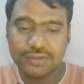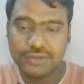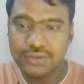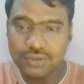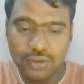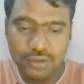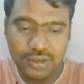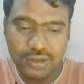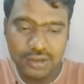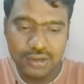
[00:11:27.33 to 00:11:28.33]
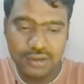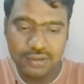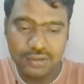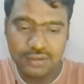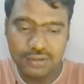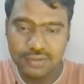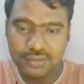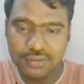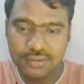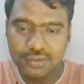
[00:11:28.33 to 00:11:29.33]
So here
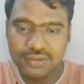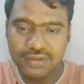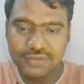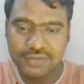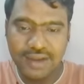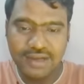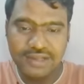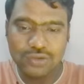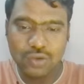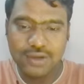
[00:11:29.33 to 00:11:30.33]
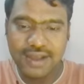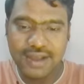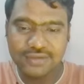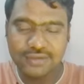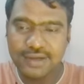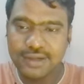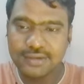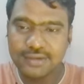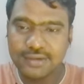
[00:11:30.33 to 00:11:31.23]
this file is loading actually.